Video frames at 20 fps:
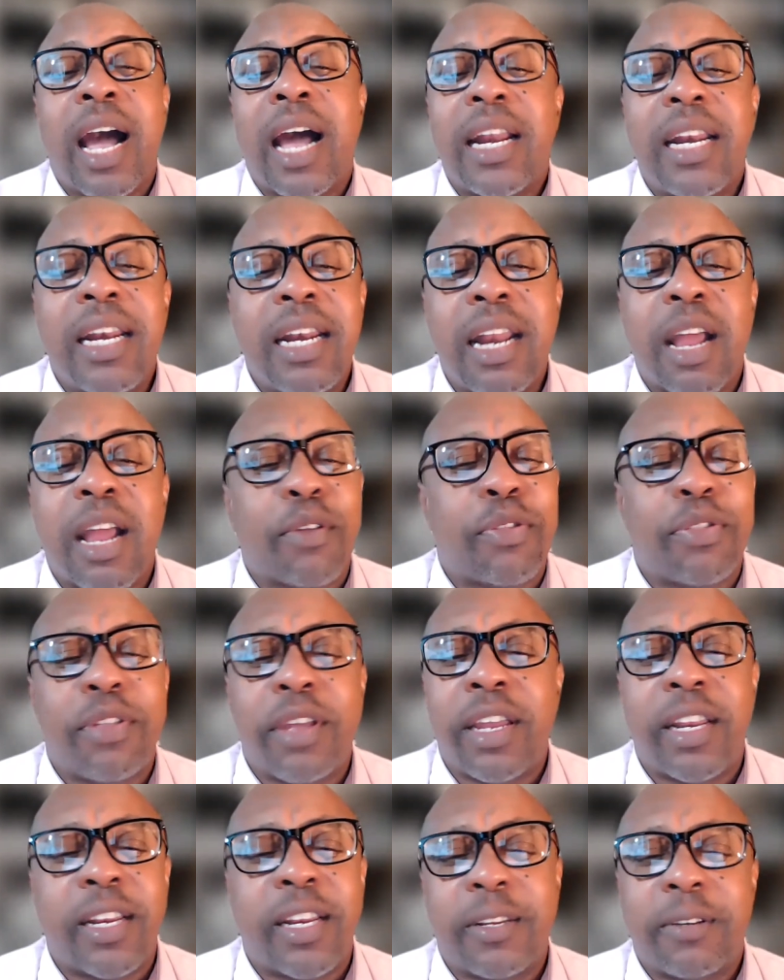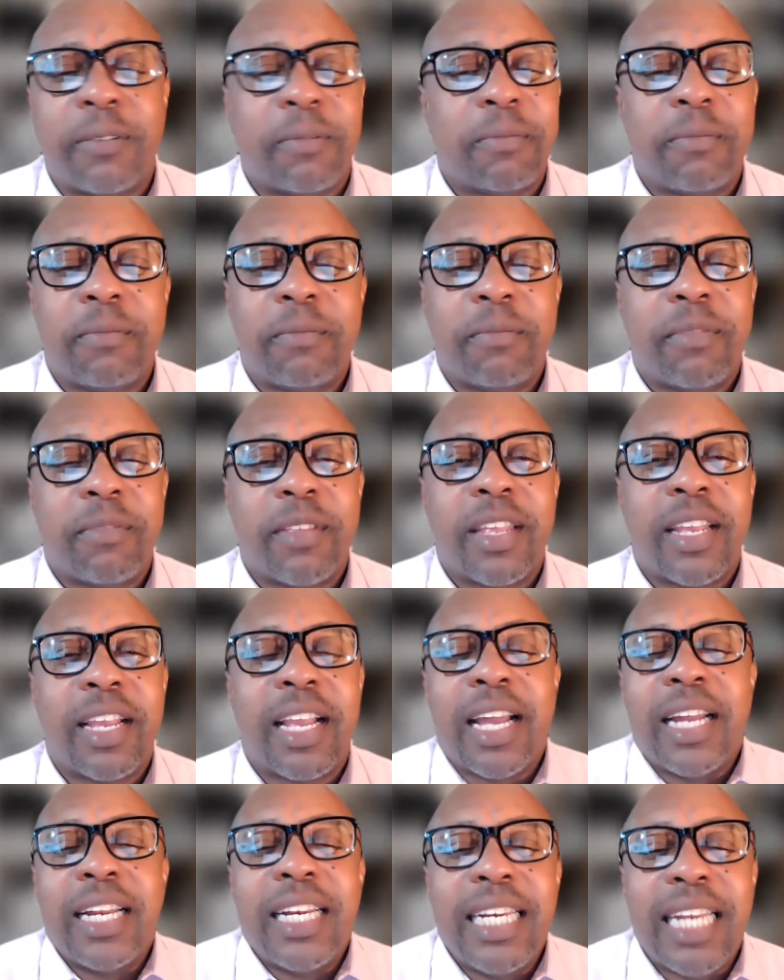are nothing,
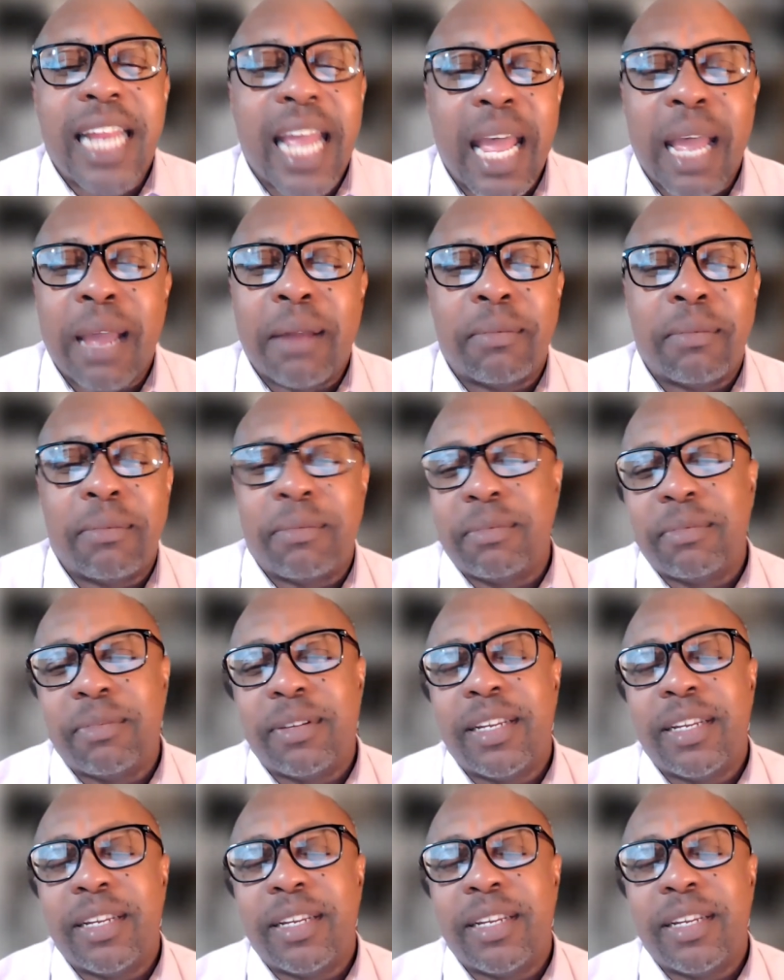condemned,